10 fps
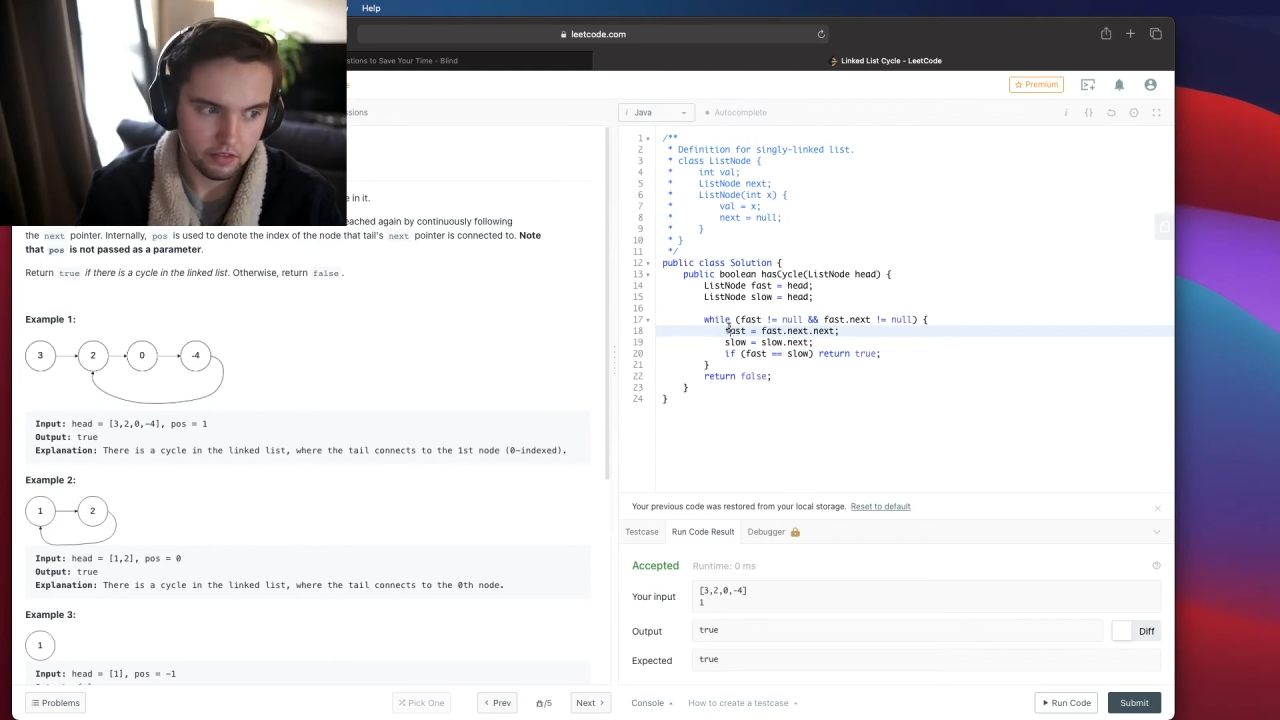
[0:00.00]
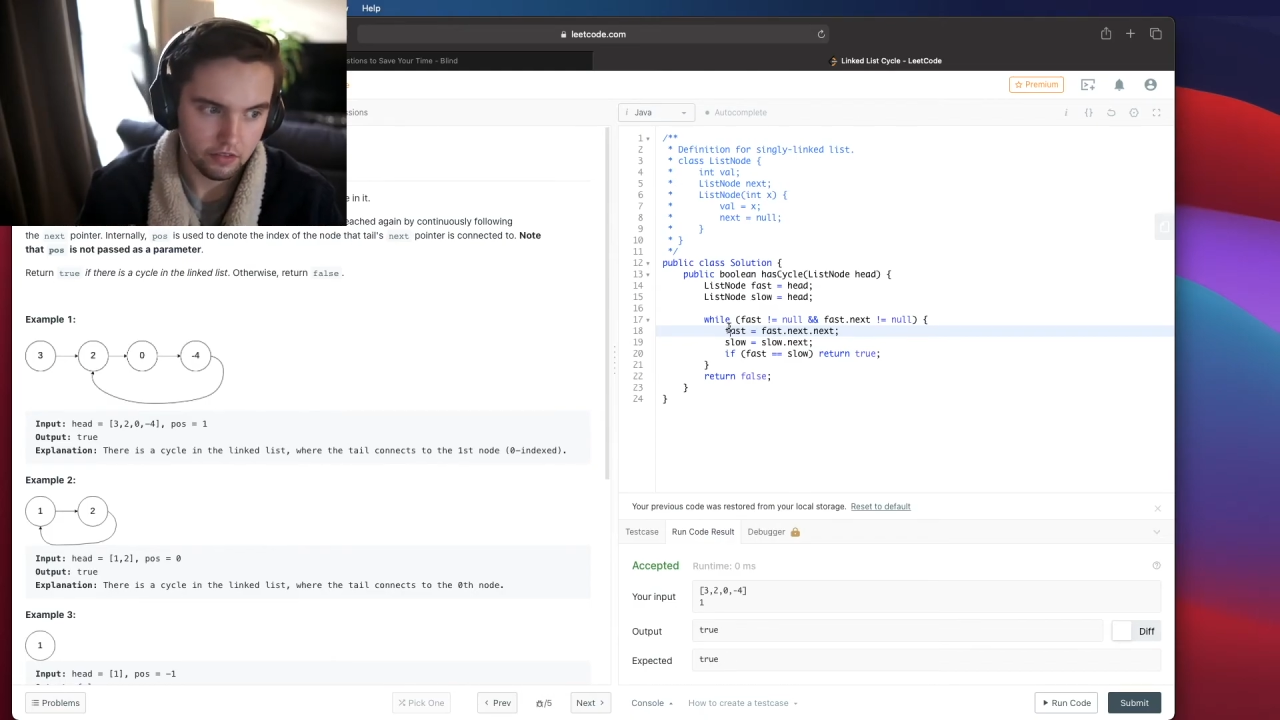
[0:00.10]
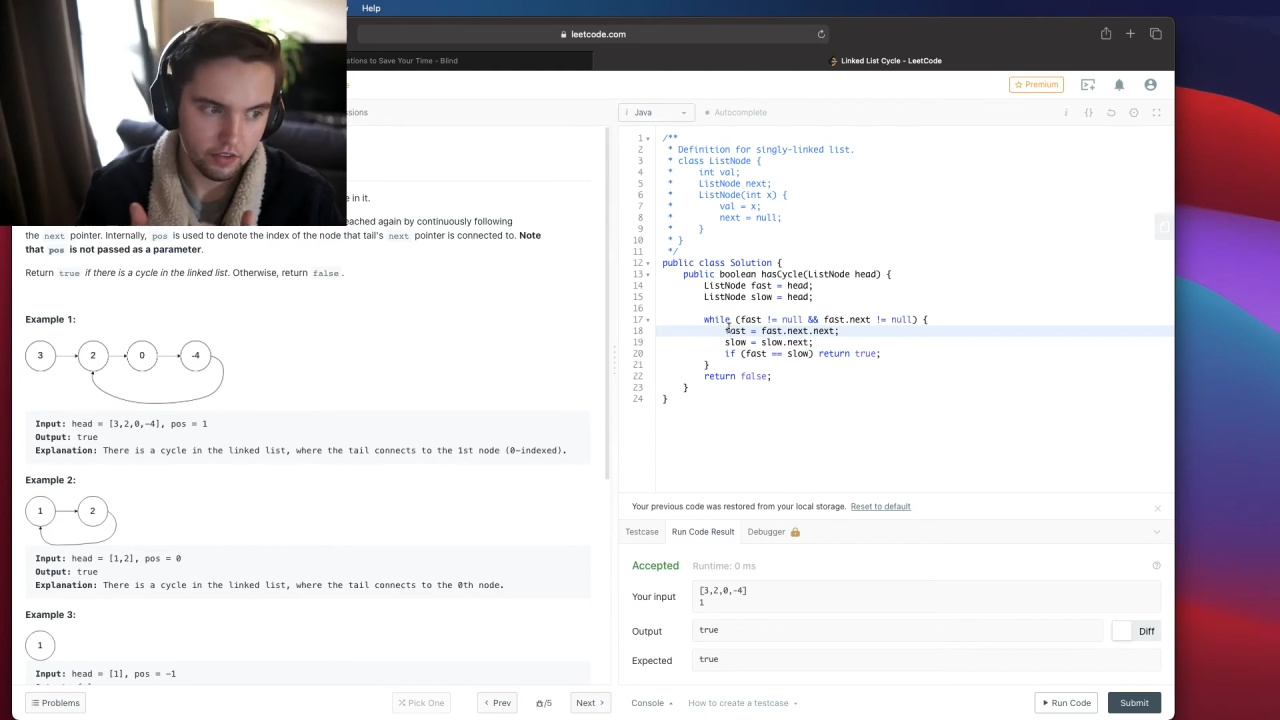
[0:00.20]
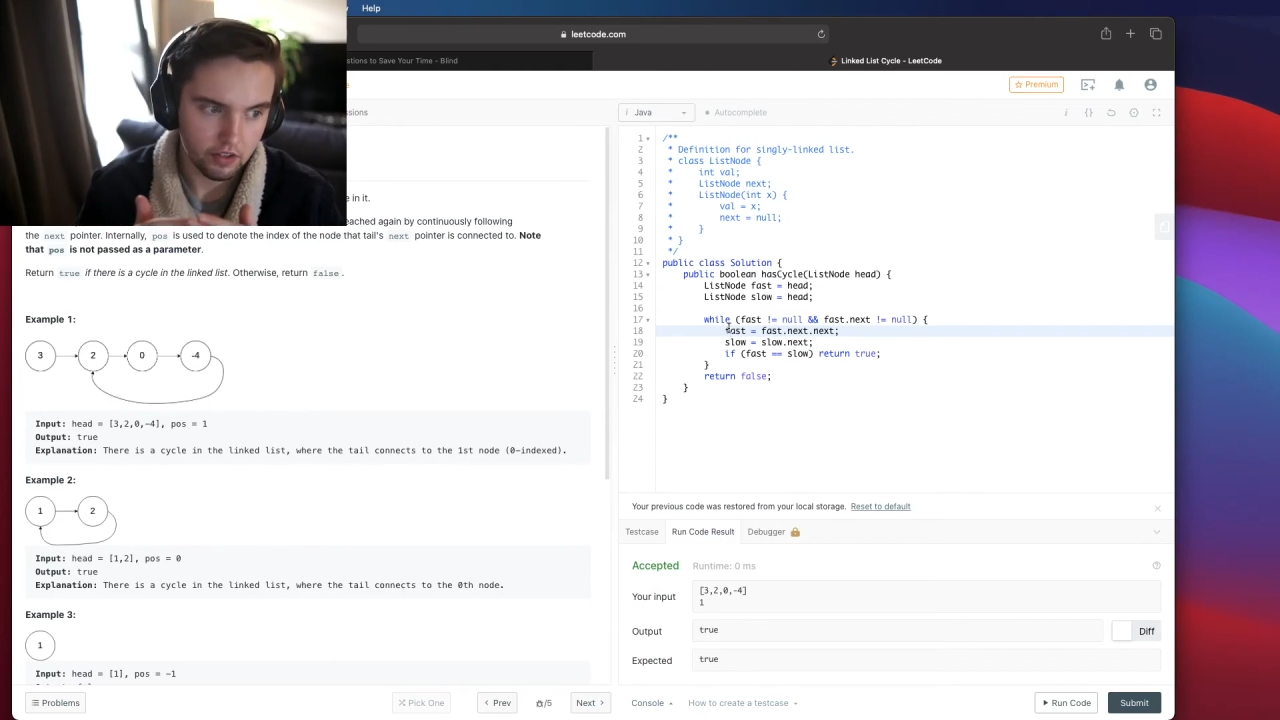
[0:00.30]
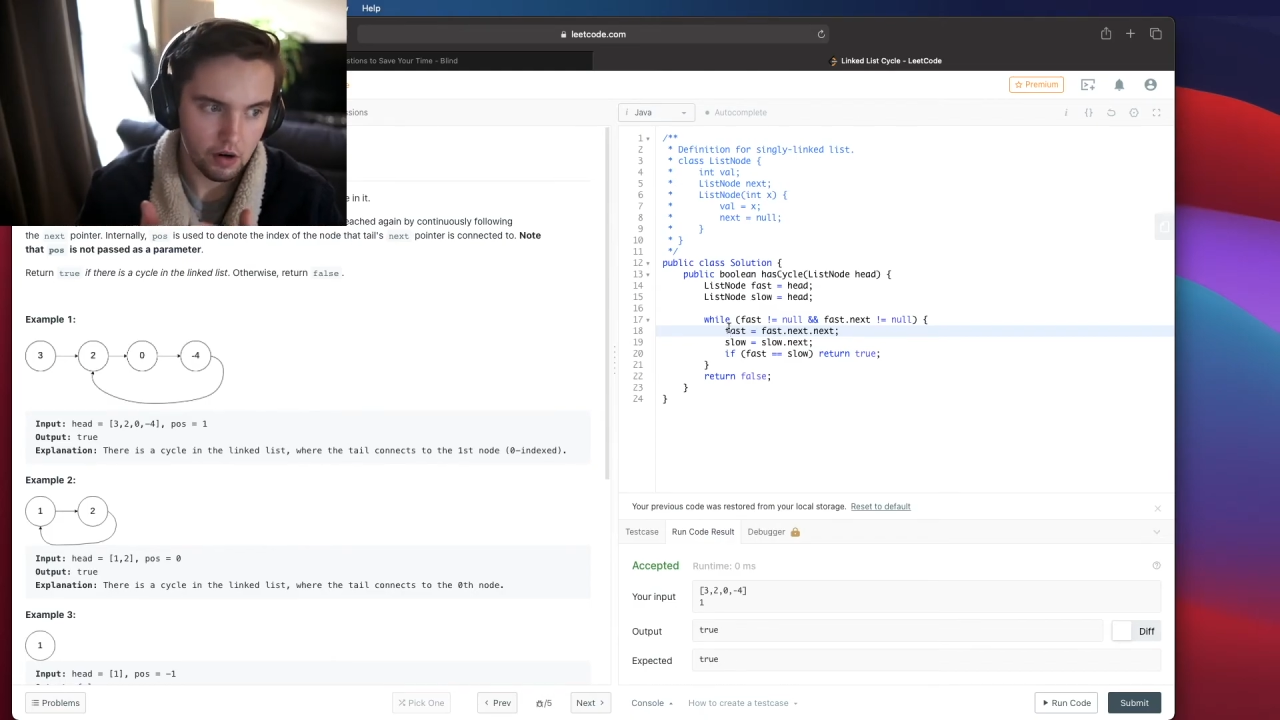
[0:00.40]

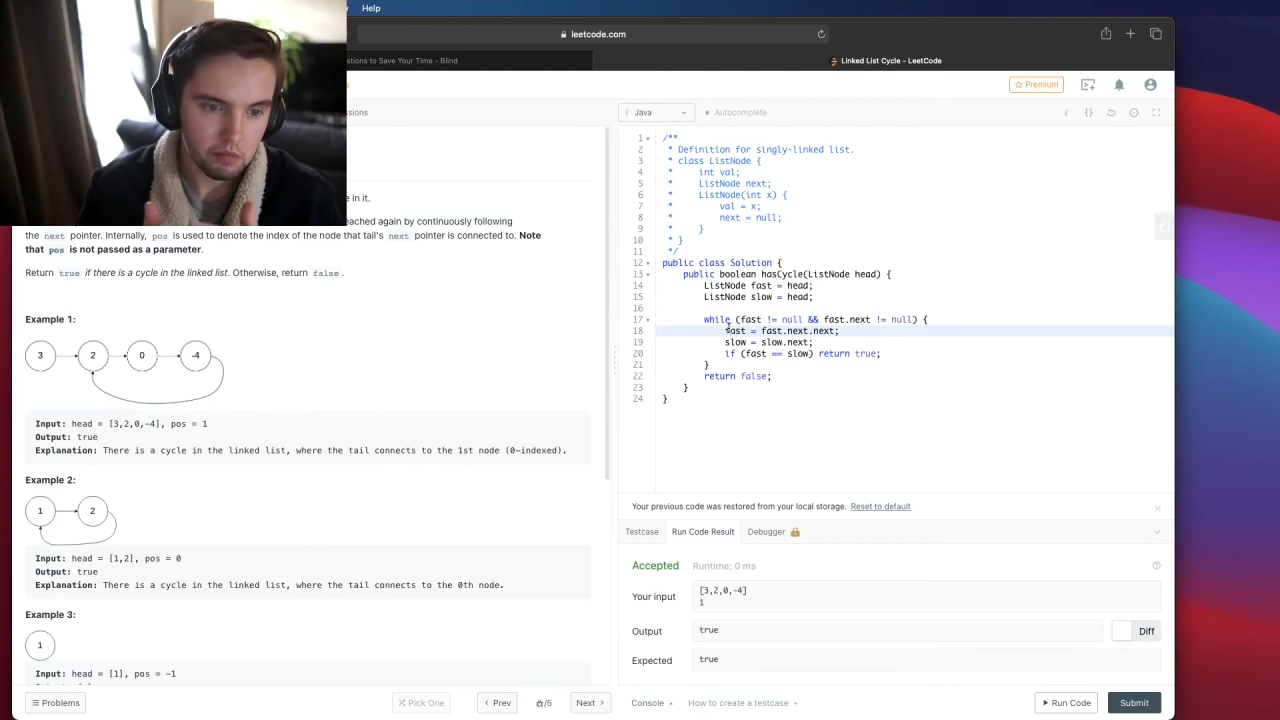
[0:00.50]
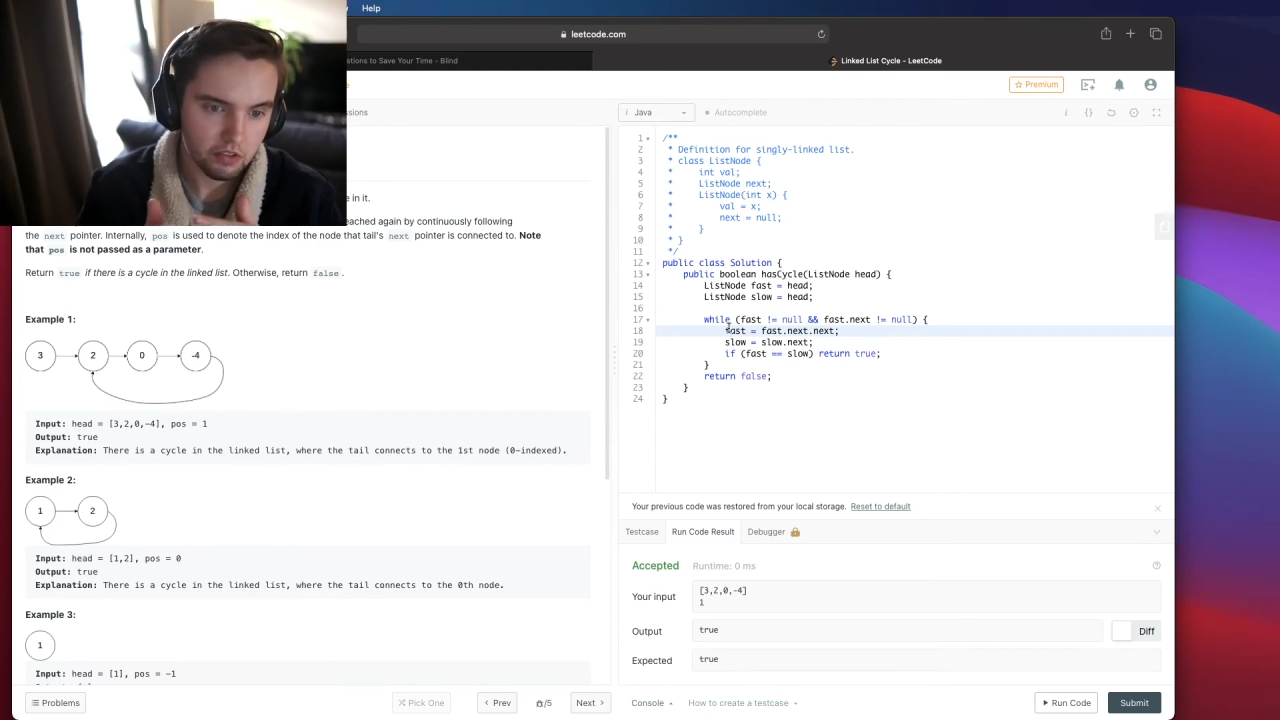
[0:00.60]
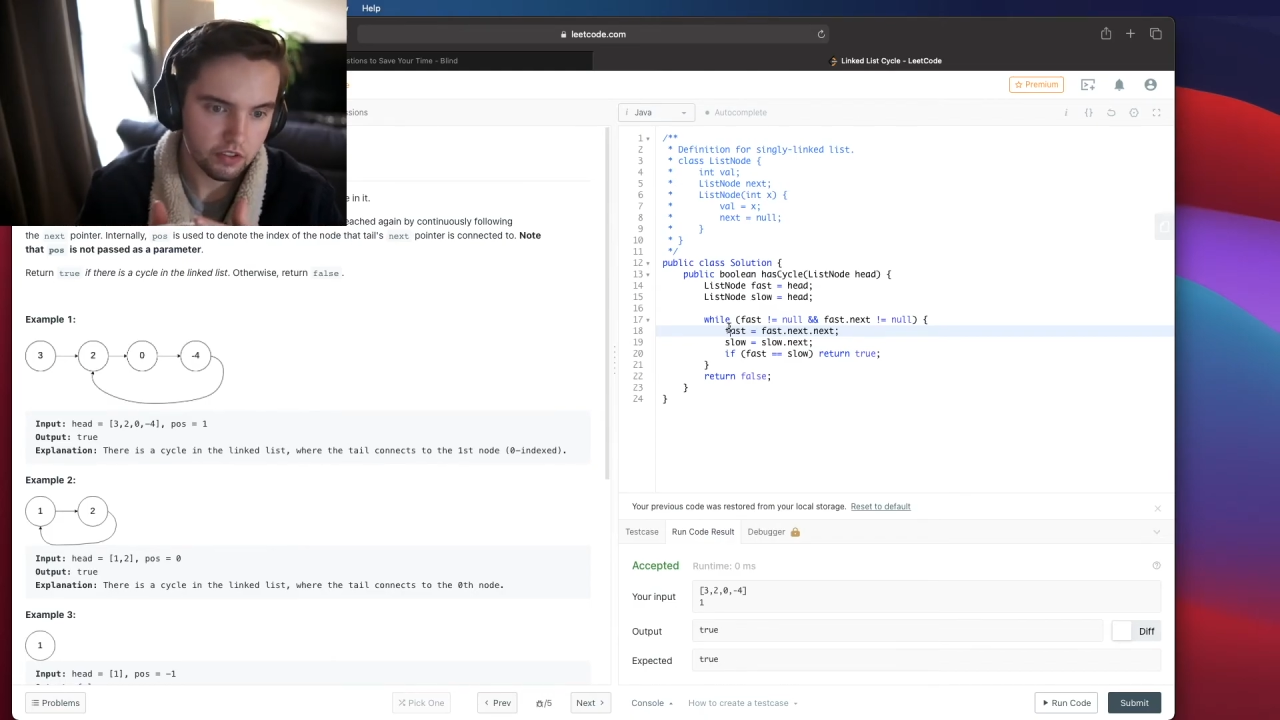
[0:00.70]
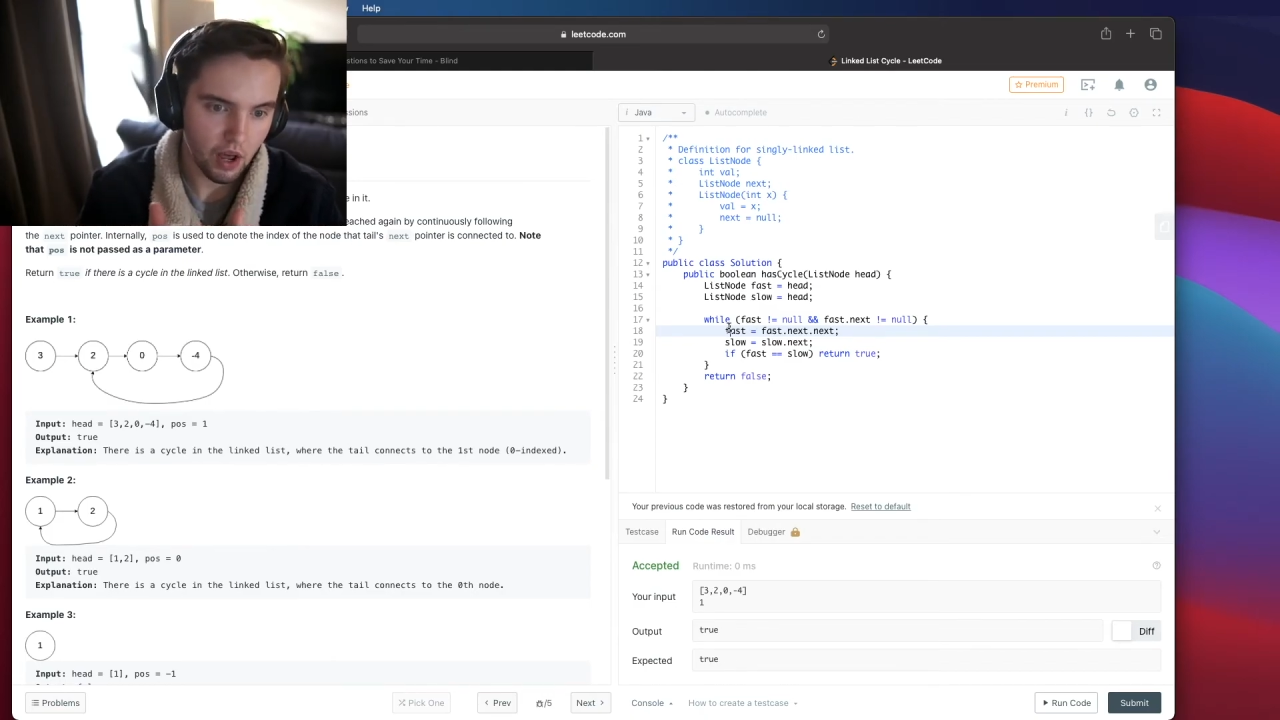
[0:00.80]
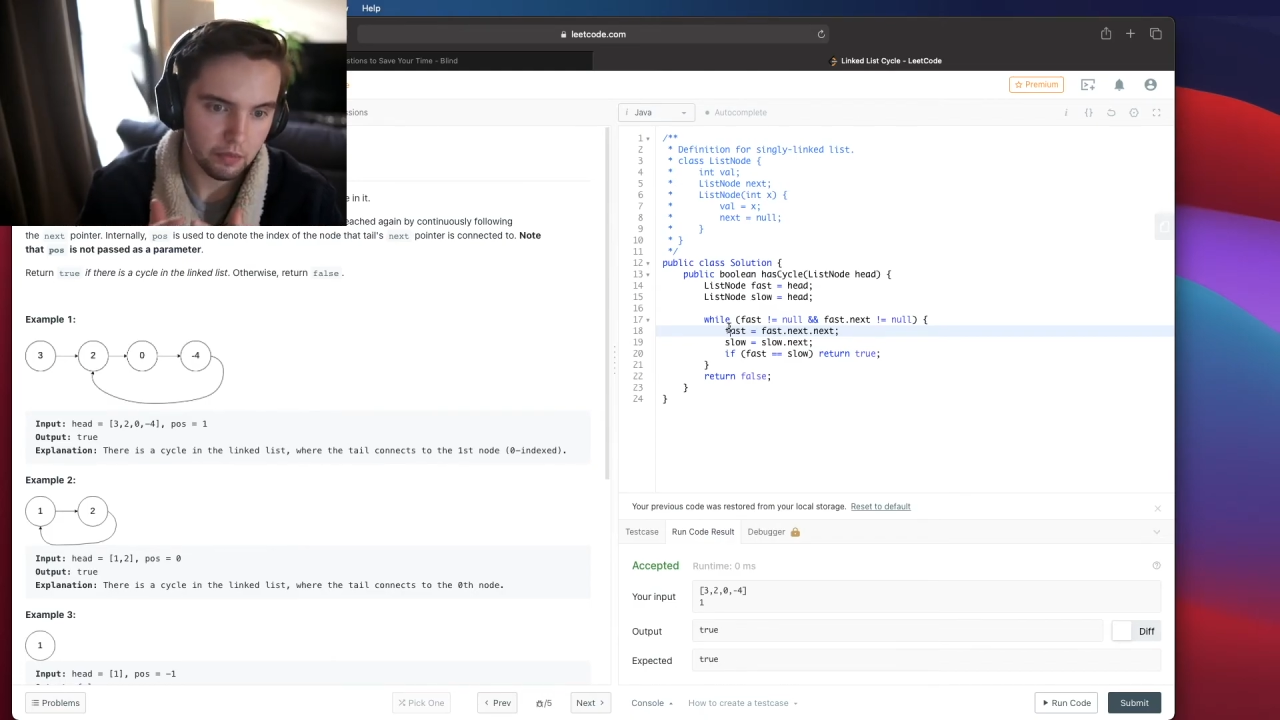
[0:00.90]
the number of
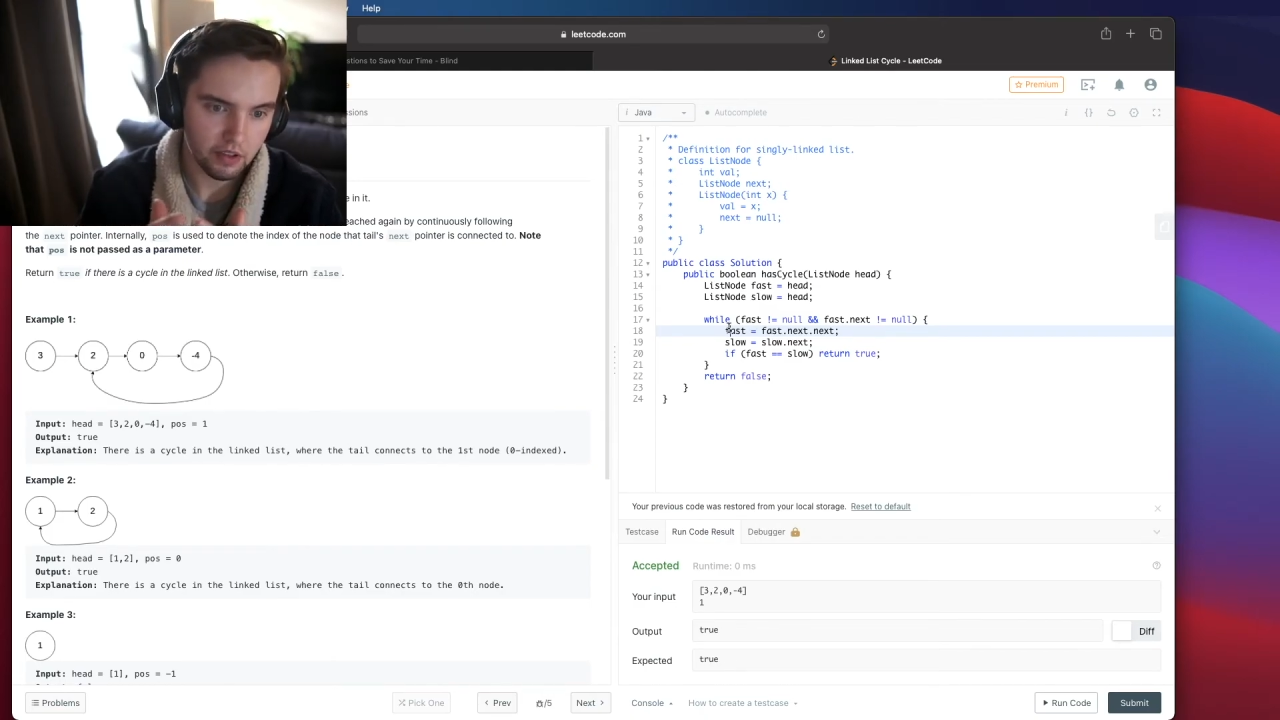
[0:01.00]
times